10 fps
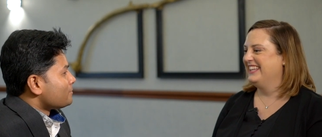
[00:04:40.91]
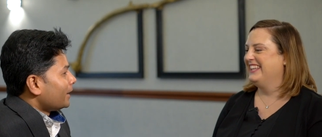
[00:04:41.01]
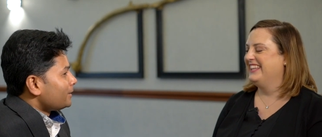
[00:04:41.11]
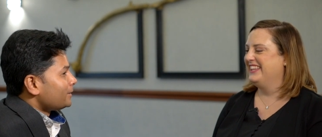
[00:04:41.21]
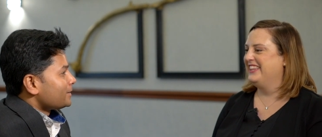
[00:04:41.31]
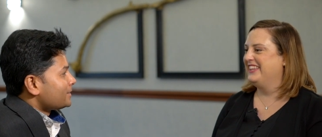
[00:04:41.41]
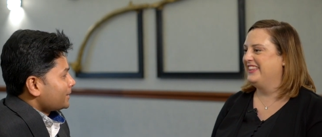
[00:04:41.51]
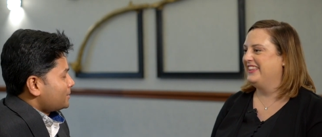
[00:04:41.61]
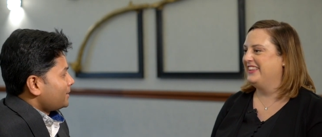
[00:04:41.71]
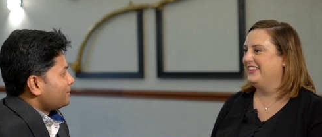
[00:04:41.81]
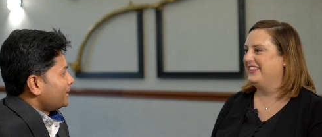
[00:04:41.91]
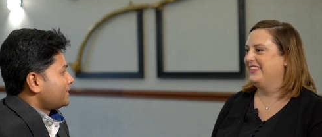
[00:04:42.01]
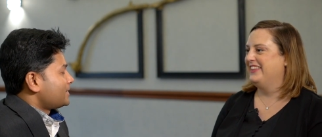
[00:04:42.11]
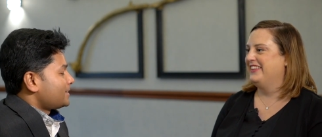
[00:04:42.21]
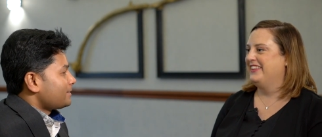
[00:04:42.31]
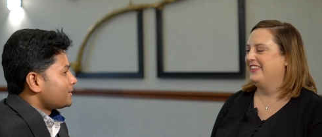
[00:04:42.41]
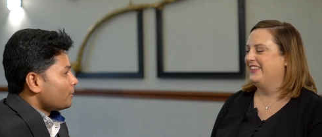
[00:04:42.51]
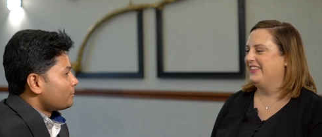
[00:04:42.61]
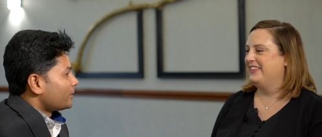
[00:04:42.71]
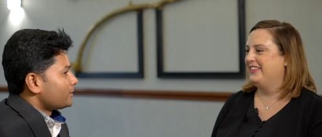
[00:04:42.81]
Speaker 1: vendors actually, vendors and even
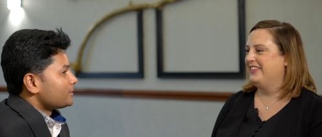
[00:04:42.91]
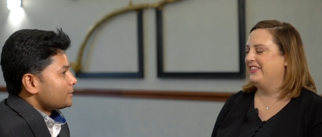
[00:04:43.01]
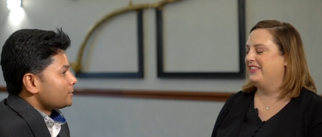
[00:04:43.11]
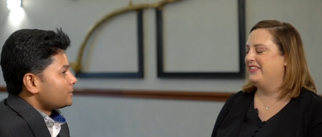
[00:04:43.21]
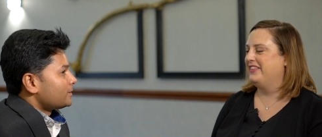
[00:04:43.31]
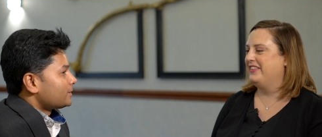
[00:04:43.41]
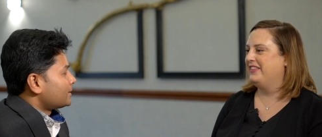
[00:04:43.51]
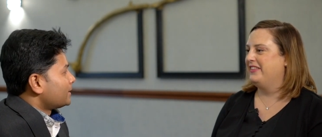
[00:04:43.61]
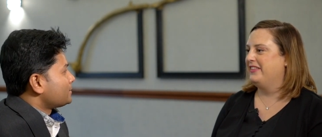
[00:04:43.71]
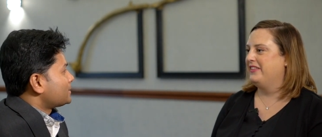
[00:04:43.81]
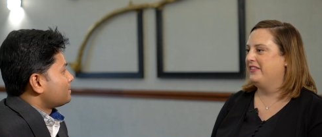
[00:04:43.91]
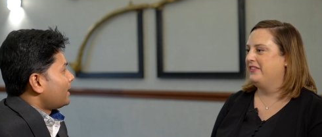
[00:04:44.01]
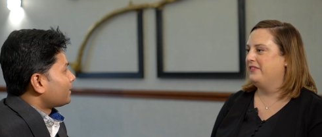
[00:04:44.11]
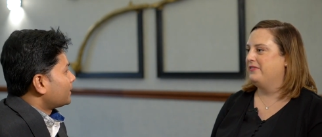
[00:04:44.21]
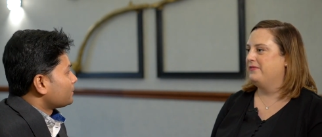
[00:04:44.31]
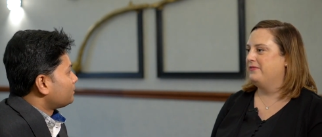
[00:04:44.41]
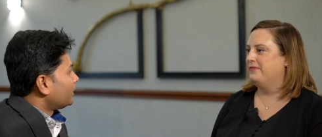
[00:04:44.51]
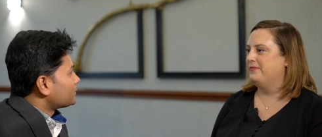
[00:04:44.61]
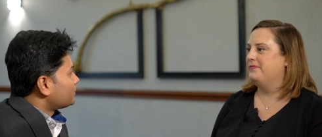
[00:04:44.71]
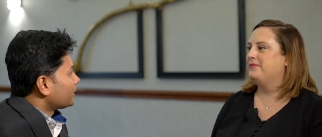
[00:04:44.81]
operators use this term as a marketing
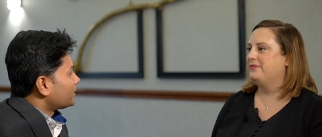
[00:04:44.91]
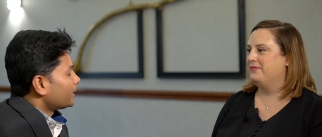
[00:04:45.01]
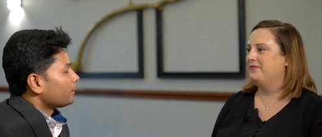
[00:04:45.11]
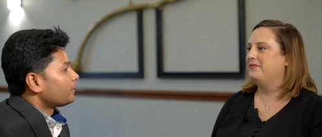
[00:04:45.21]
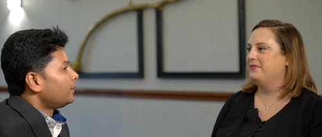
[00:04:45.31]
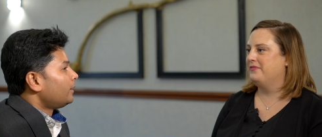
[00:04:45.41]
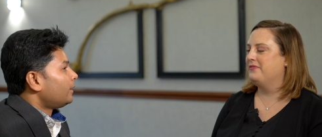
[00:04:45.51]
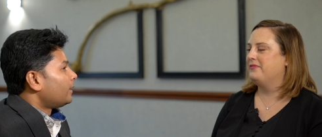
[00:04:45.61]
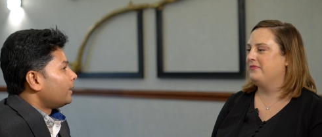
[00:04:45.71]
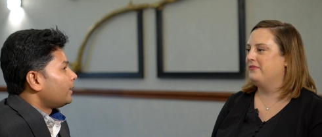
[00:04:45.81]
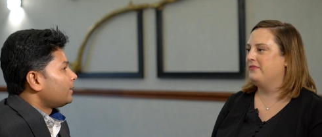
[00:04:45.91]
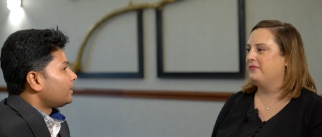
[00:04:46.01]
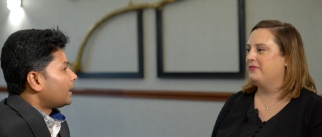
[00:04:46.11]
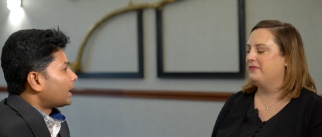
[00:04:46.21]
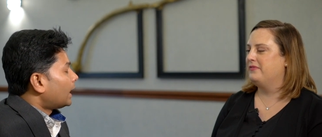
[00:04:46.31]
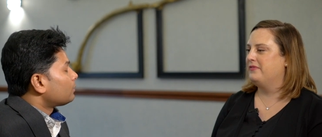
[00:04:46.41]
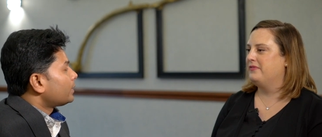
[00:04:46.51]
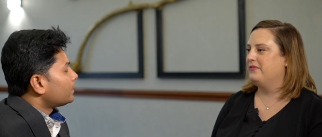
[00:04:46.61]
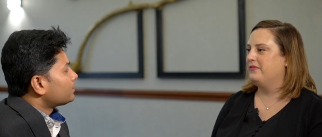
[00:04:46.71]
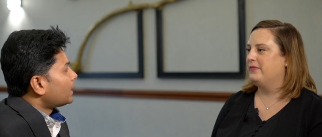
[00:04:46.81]
bus right now. And cloud
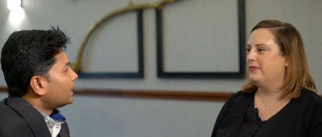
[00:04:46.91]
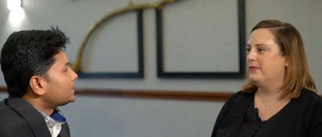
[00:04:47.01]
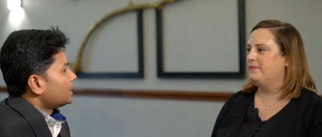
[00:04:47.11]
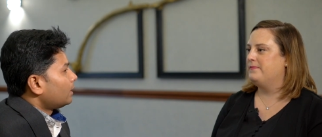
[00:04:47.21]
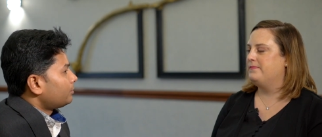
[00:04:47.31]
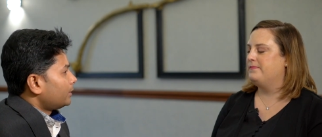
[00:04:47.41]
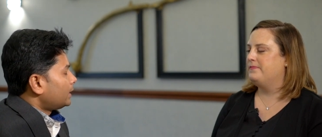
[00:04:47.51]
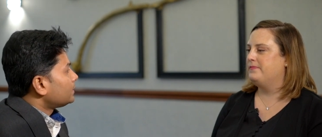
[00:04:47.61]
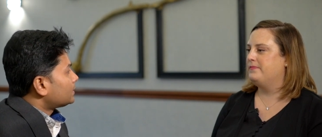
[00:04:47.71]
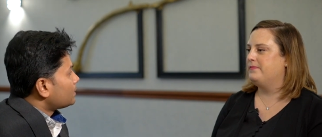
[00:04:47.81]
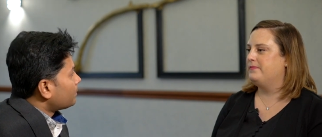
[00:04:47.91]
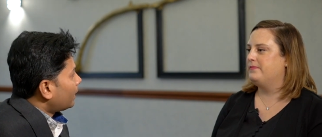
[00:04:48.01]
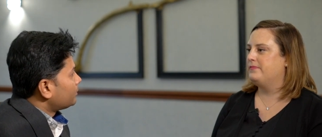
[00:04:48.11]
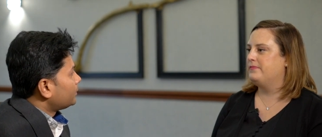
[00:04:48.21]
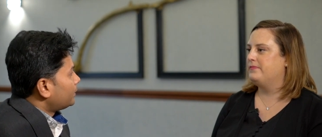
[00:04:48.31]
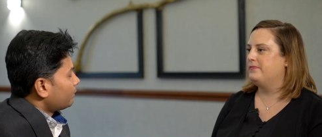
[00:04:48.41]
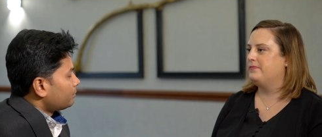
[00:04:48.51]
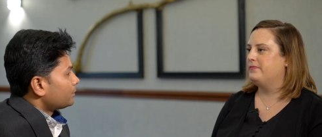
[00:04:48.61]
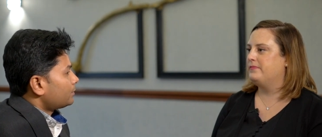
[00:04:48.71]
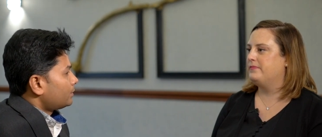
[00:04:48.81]
native starts off, at least in the Mavenir
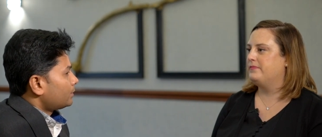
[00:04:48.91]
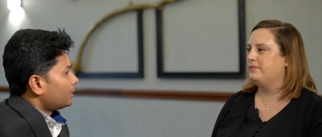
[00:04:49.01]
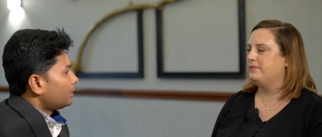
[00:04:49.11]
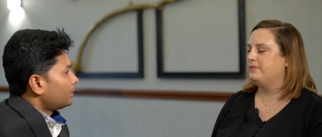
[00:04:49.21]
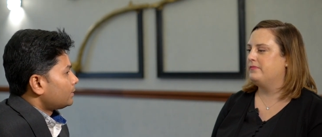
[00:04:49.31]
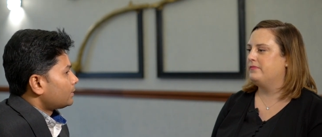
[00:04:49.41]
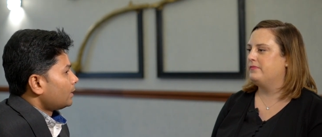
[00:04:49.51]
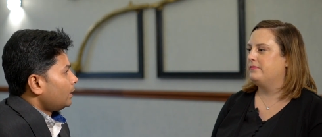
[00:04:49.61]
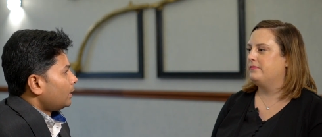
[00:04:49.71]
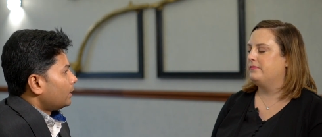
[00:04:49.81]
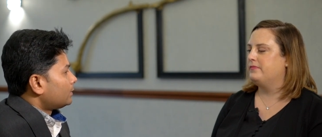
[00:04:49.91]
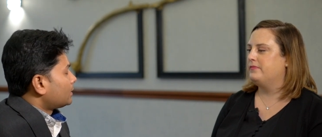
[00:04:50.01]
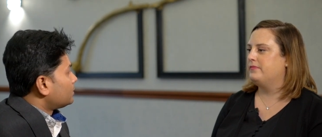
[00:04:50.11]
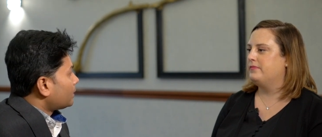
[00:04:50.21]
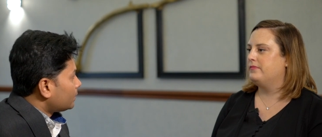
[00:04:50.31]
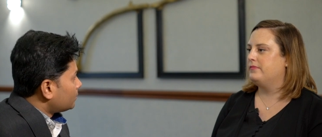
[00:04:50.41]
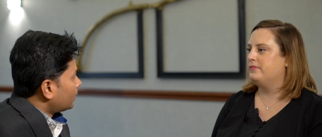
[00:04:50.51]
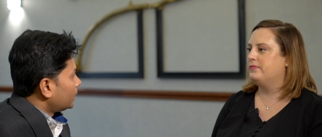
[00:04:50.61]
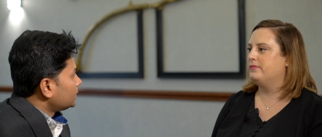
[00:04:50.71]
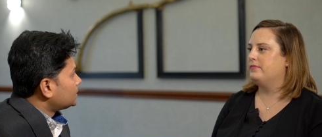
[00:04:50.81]
definition, it is, it's
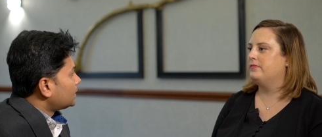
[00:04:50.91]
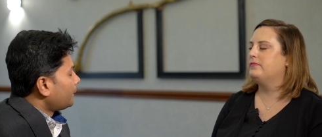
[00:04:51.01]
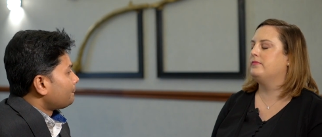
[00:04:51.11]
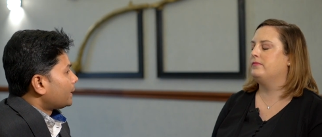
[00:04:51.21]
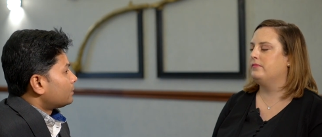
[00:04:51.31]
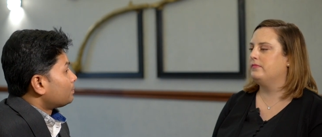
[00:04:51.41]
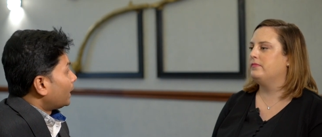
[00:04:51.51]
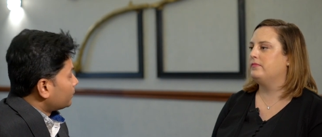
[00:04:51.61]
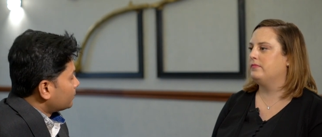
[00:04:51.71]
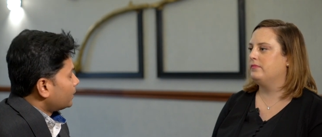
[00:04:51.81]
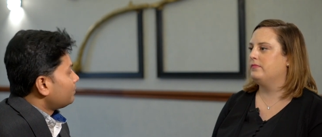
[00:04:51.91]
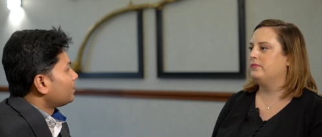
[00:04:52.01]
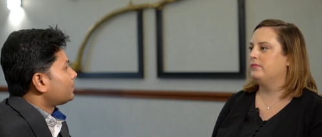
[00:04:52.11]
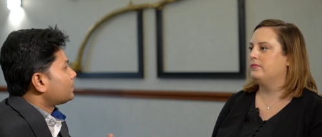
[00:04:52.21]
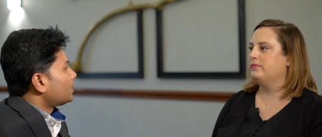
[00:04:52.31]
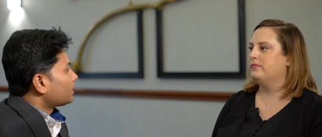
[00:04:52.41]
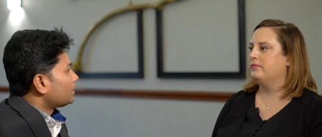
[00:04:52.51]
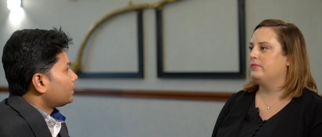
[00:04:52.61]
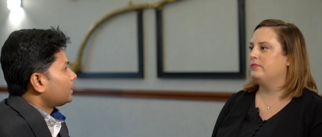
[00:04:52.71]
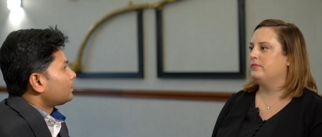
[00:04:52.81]
containerized. It's So even if it's not
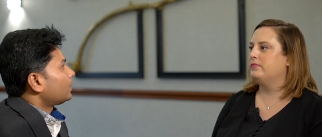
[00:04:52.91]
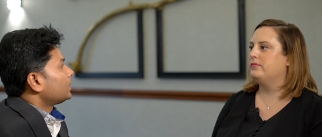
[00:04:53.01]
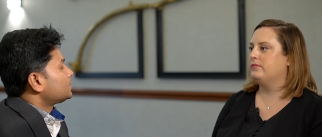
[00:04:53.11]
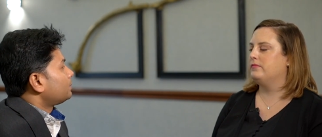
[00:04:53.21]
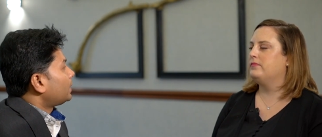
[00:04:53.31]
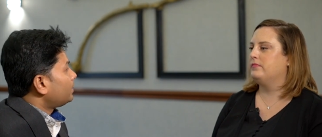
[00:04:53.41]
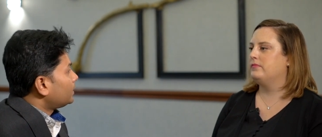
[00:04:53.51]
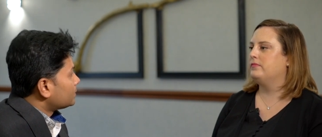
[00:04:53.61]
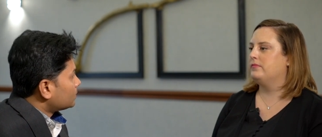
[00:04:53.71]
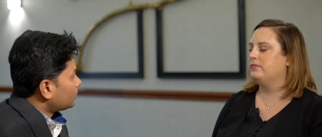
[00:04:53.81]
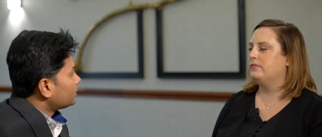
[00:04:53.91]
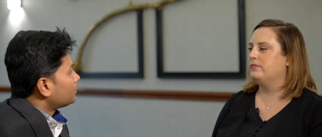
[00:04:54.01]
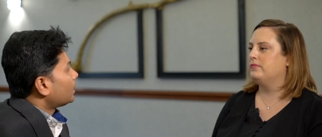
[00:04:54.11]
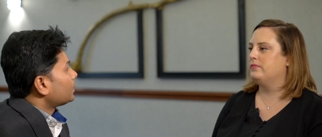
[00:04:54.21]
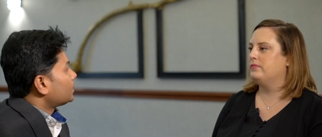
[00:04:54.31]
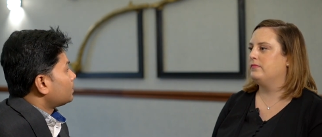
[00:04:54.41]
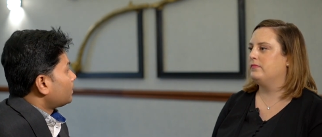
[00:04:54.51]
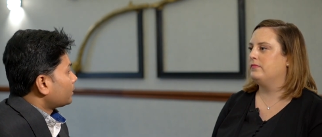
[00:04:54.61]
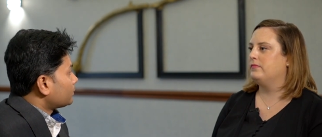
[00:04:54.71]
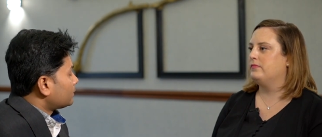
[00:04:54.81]
containerized, maybe there's a way to run it in a
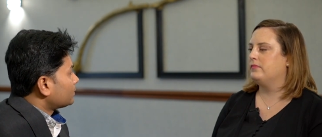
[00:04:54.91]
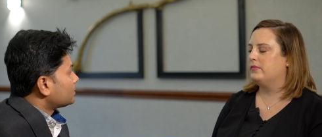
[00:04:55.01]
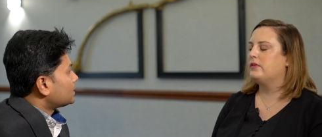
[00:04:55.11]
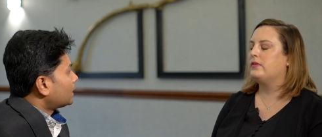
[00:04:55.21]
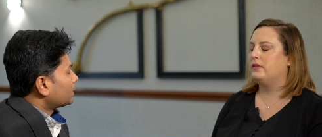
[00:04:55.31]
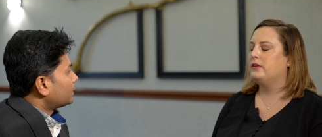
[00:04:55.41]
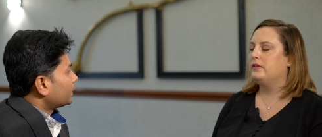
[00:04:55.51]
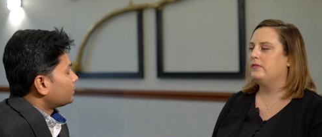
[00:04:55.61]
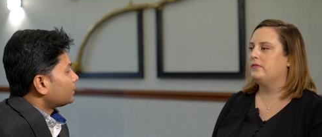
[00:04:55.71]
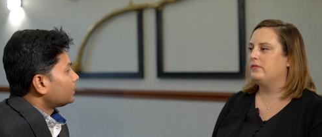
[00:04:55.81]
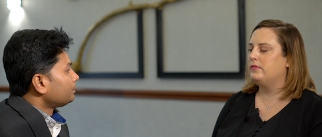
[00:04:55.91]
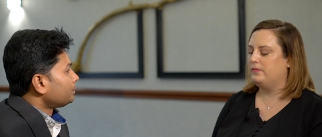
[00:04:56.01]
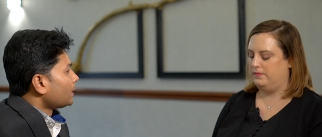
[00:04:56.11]
microservices architecture.